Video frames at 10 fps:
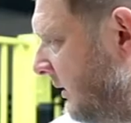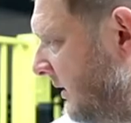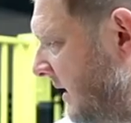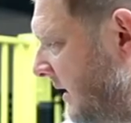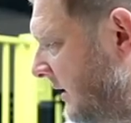
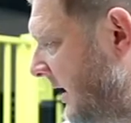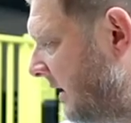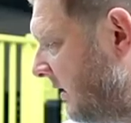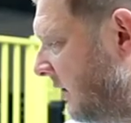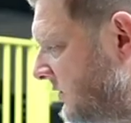The
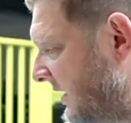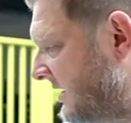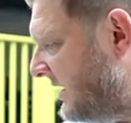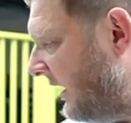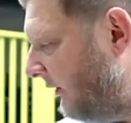gate closer
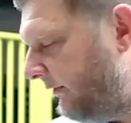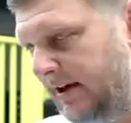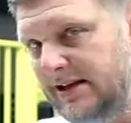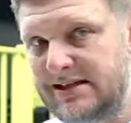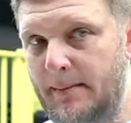itself
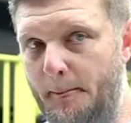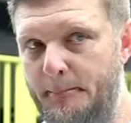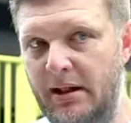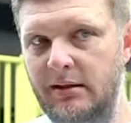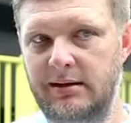is
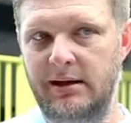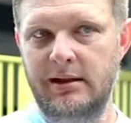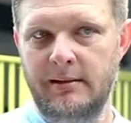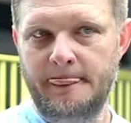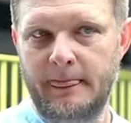
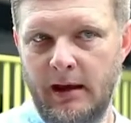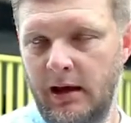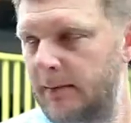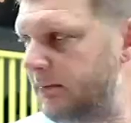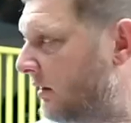built-in.
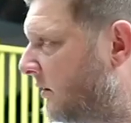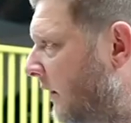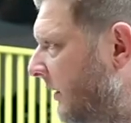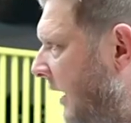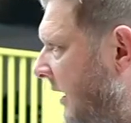You
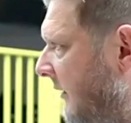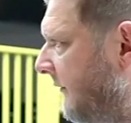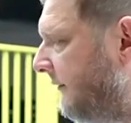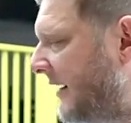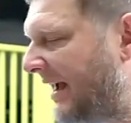don't
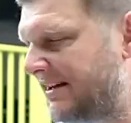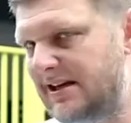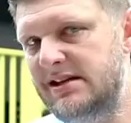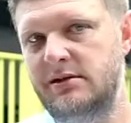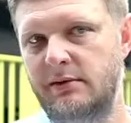have
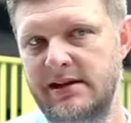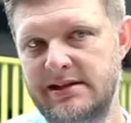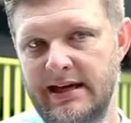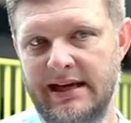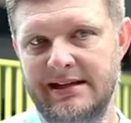
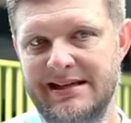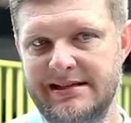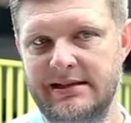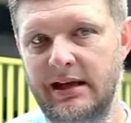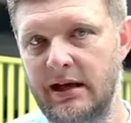accessories that
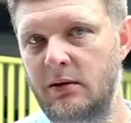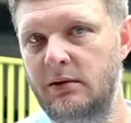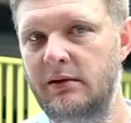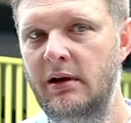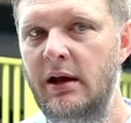stick
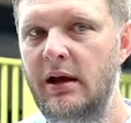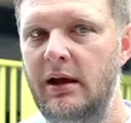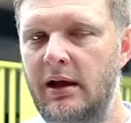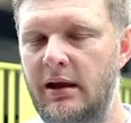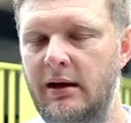out,
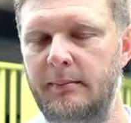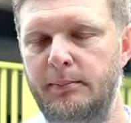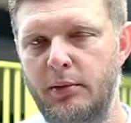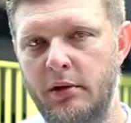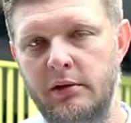and
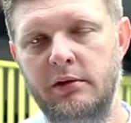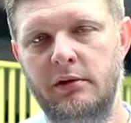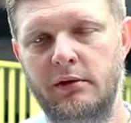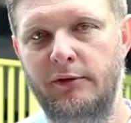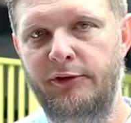
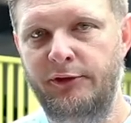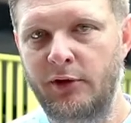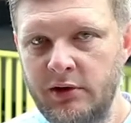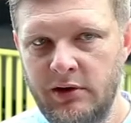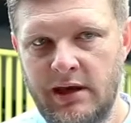important
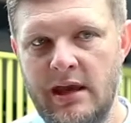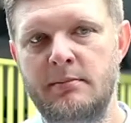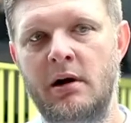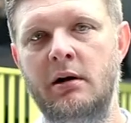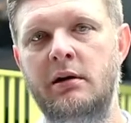for the
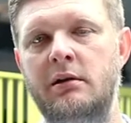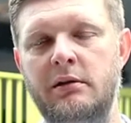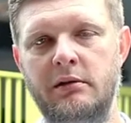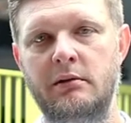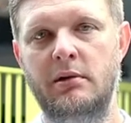UK
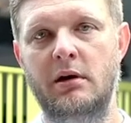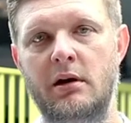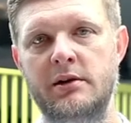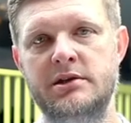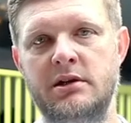market, but
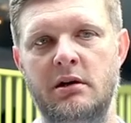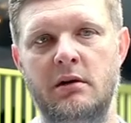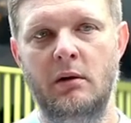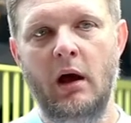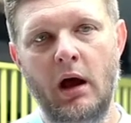
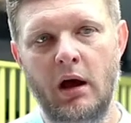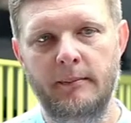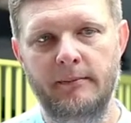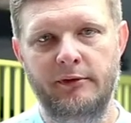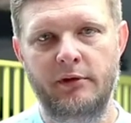
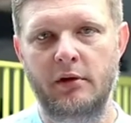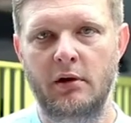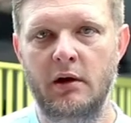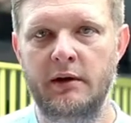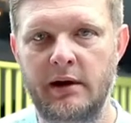also for
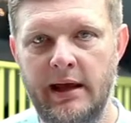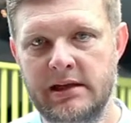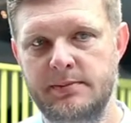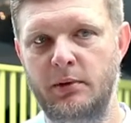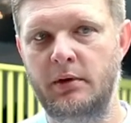other
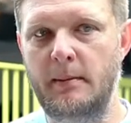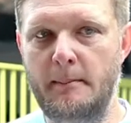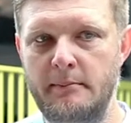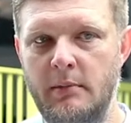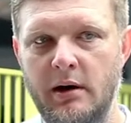
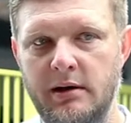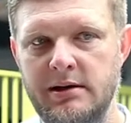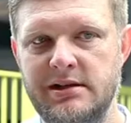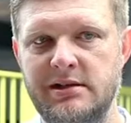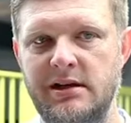export
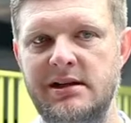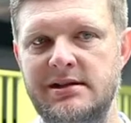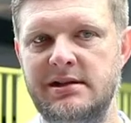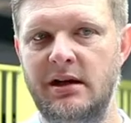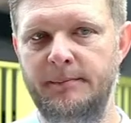markets
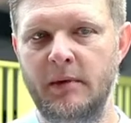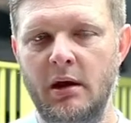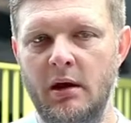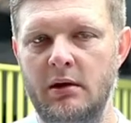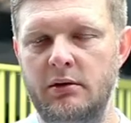is
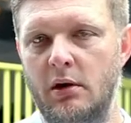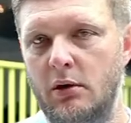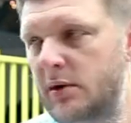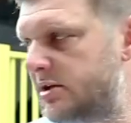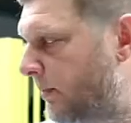the
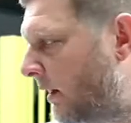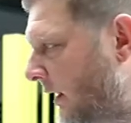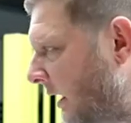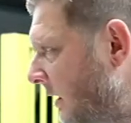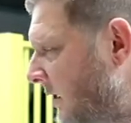
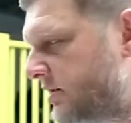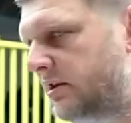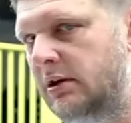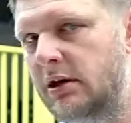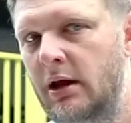ROSPA
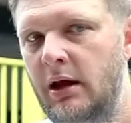regulation.